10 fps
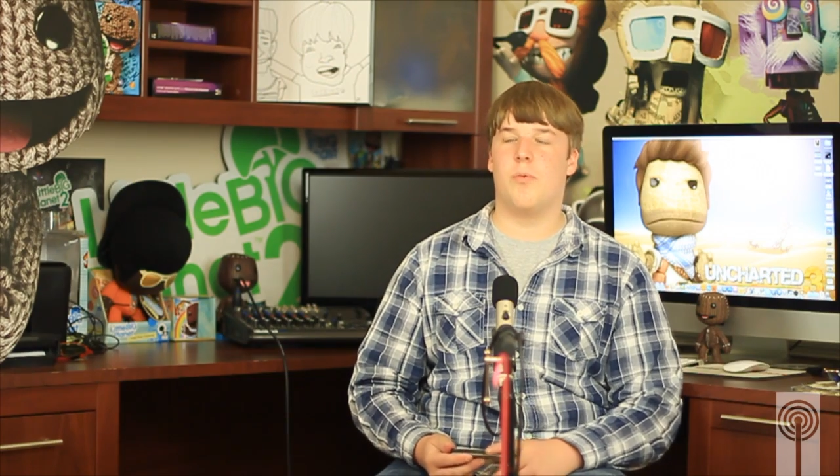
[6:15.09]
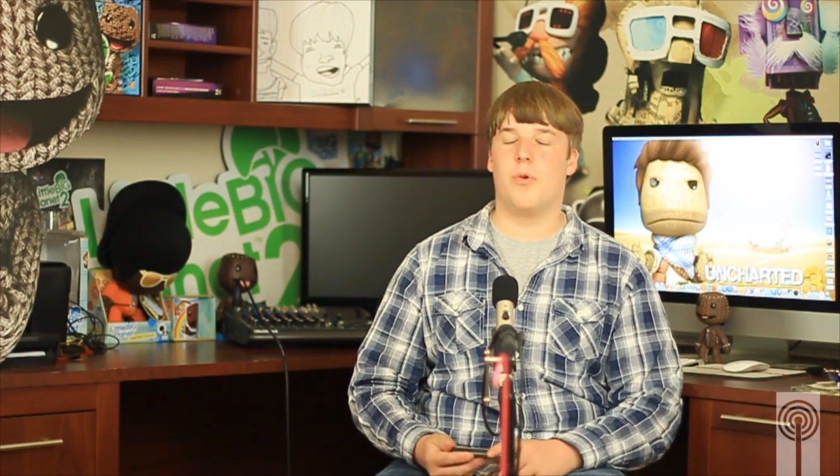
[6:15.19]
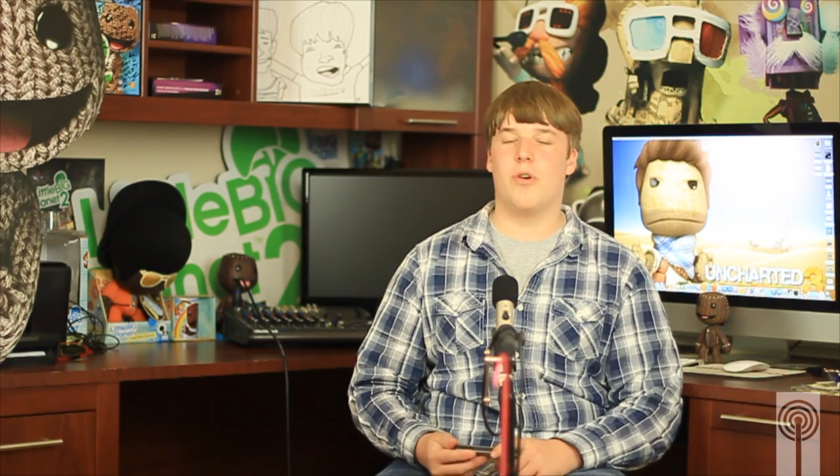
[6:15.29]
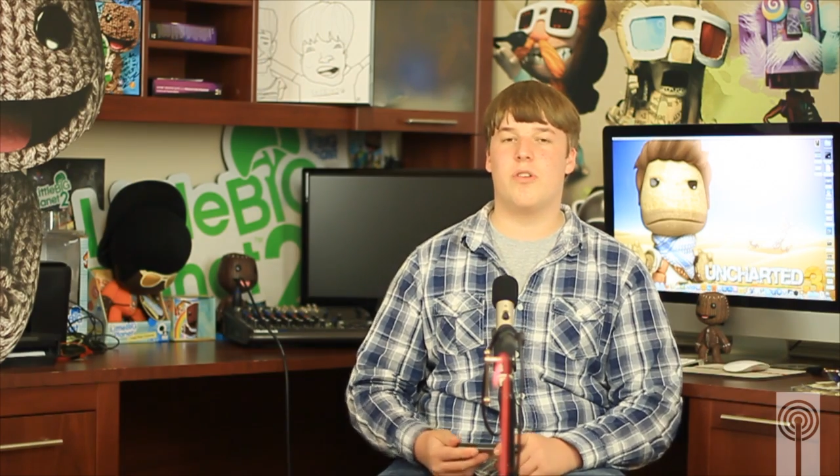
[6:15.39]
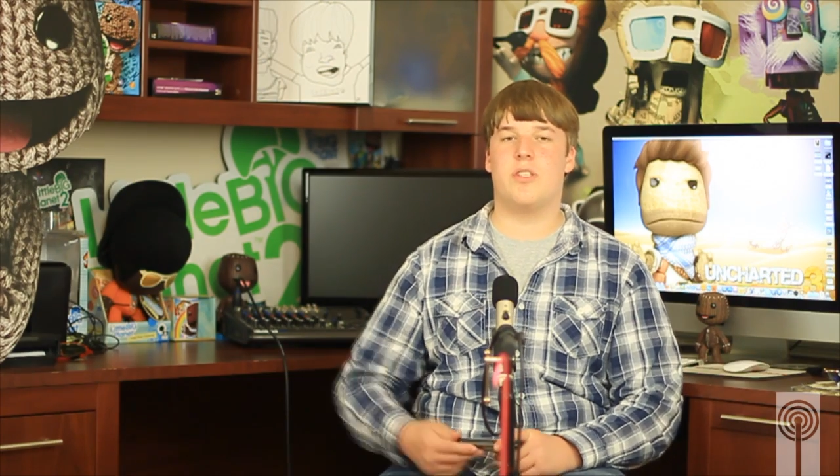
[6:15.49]

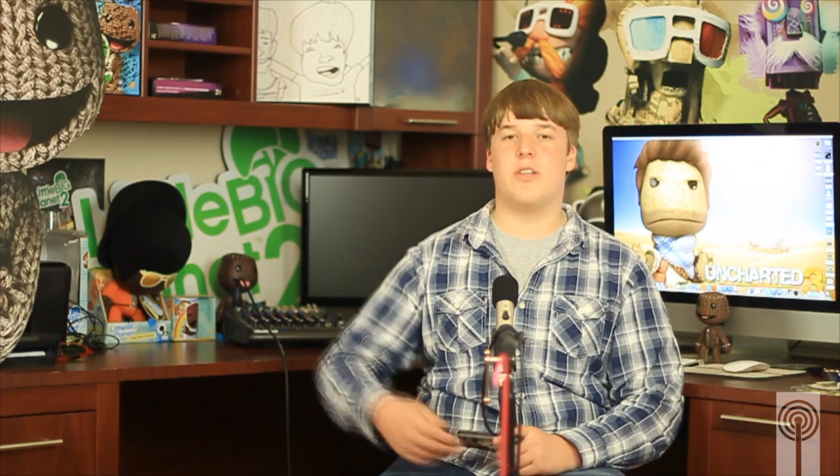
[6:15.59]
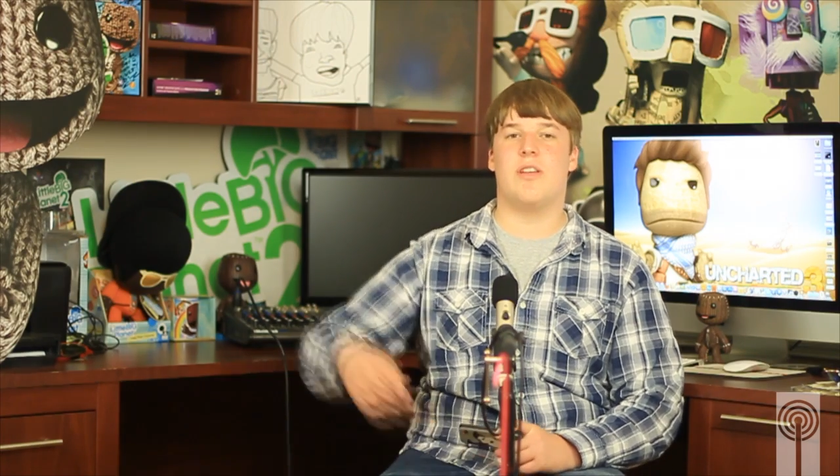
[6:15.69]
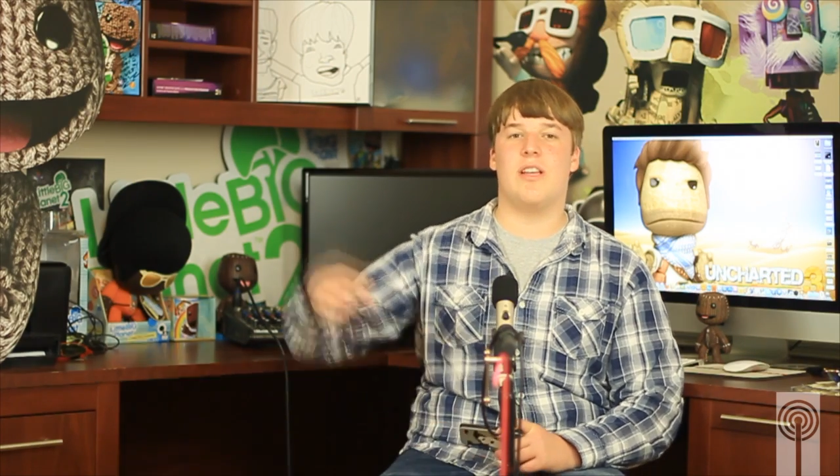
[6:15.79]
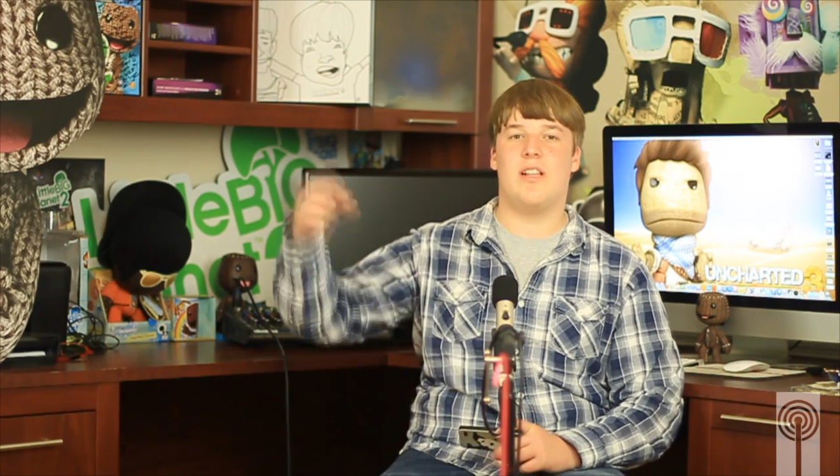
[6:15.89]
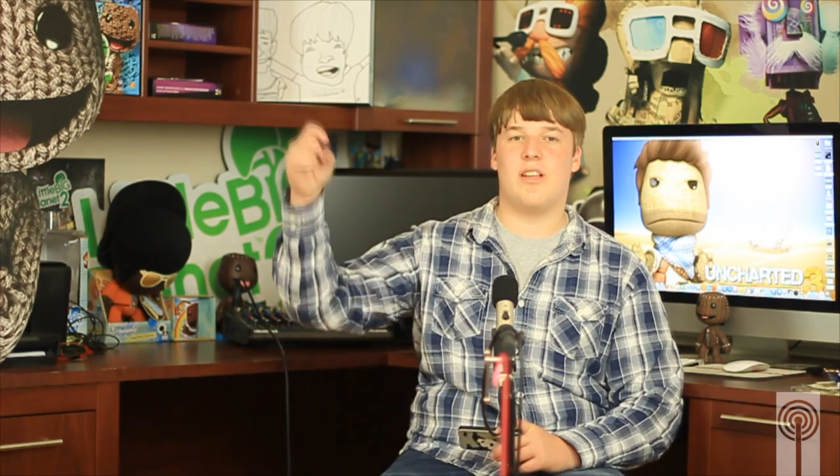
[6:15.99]
award, so you
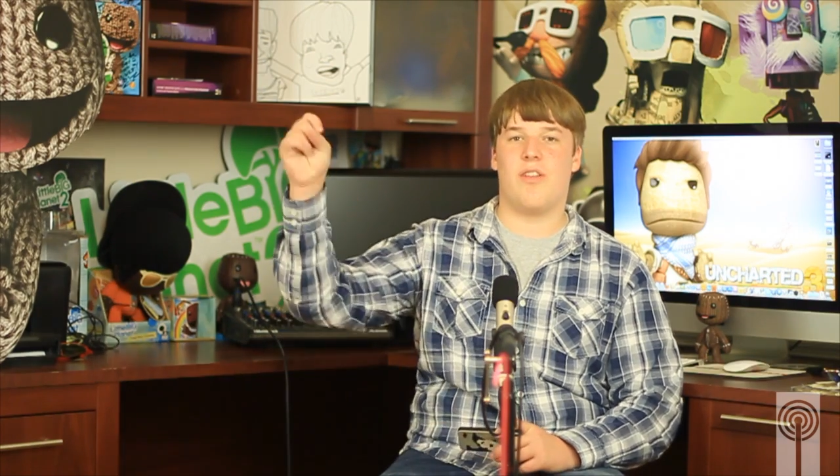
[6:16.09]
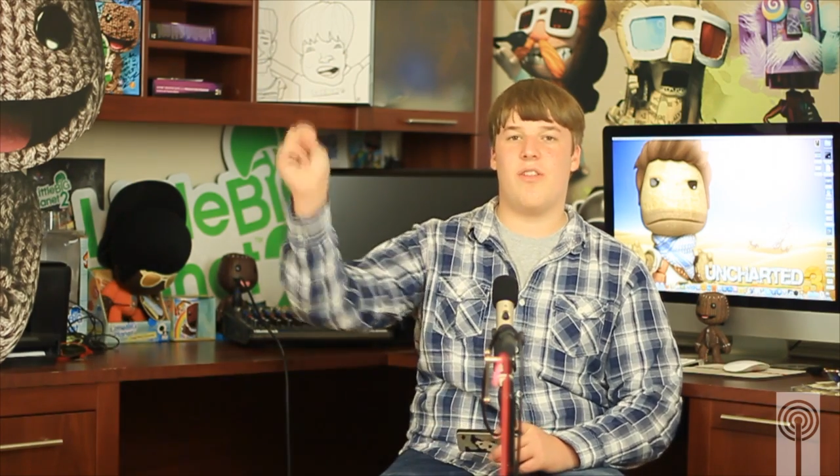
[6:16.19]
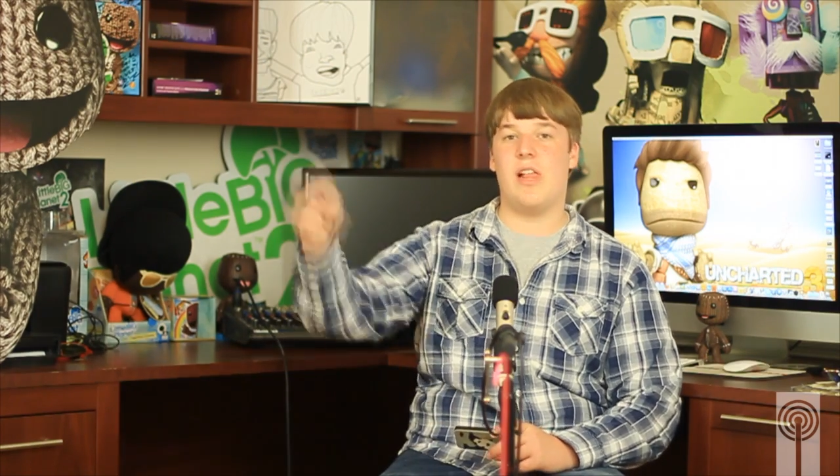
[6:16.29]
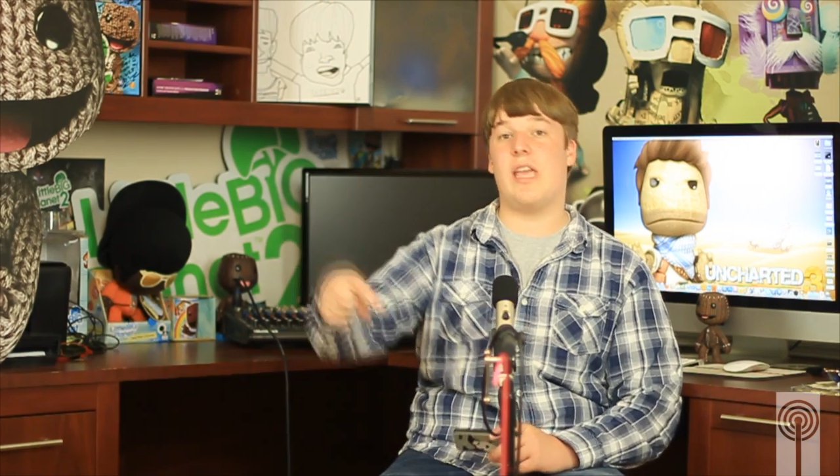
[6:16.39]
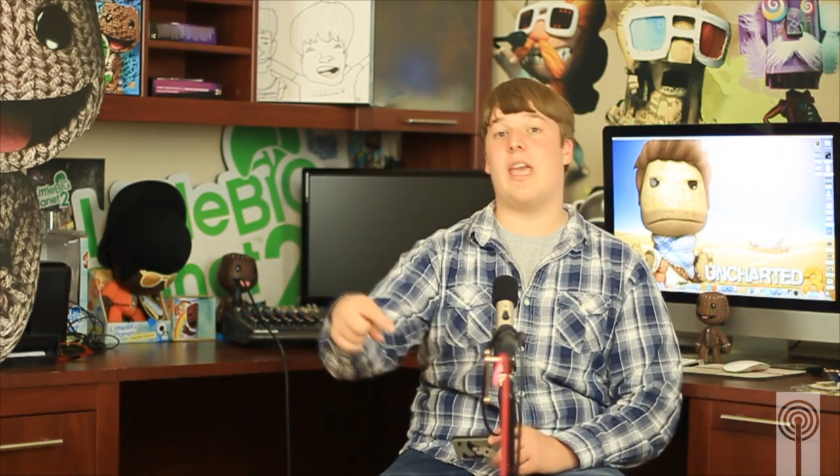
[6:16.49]
can click on the link